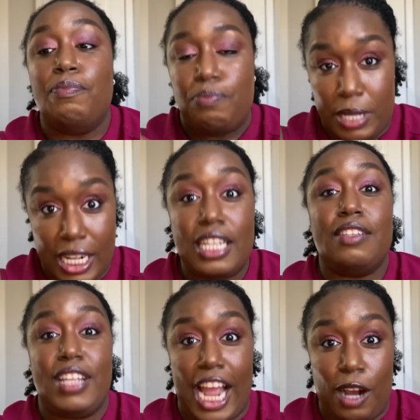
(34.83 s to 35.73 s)
because of
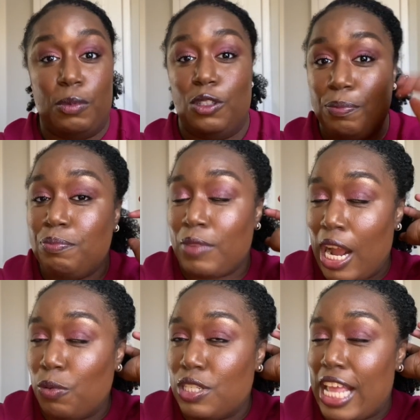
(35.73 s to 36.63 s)
the album.
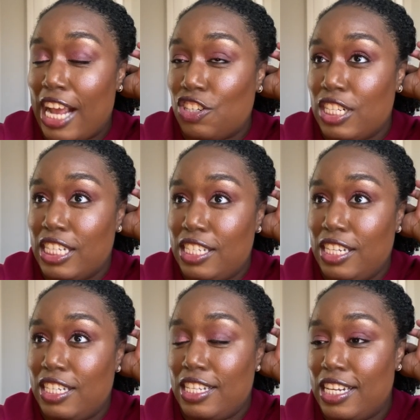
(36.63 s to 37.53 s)
I was actually
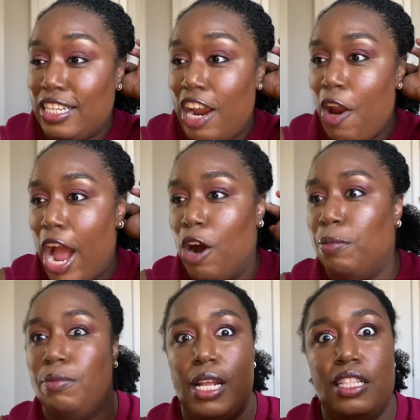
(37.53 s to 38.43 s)
listening to the entire
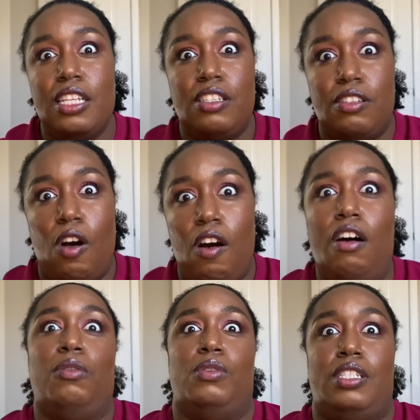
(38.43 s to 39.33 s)
album, and this
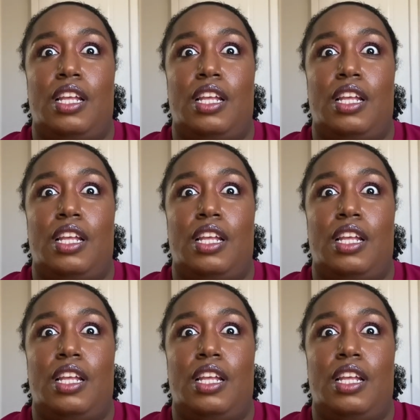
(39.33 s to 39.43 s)
song was